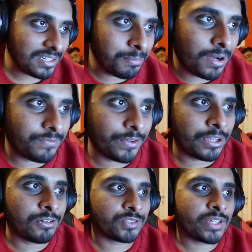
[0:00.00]
A month
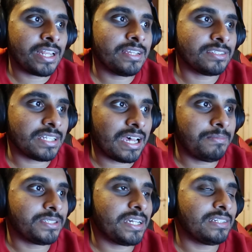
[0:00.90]
ago, Australia's time
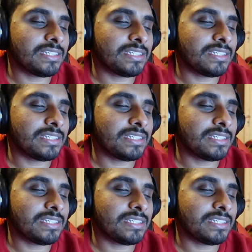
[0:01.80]
changed.